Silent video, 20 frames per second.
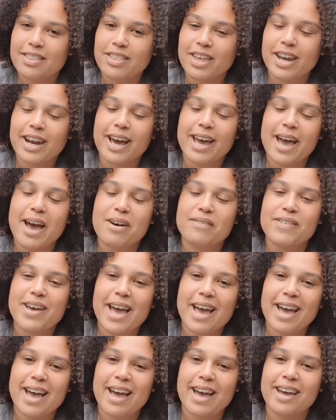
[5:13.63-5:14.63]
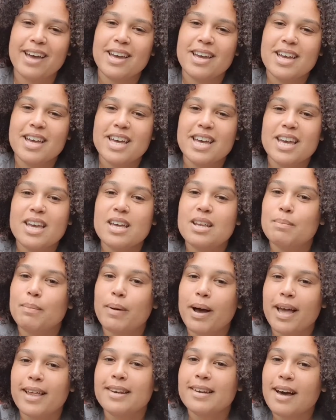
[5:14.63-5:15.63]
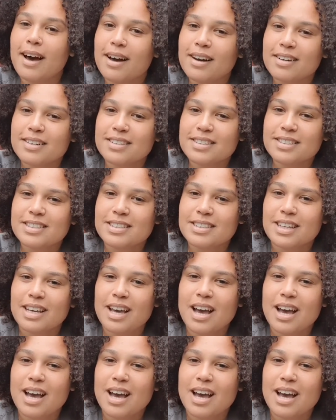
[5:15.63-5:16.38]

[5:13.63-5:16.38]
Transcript: that I have air in my lungs.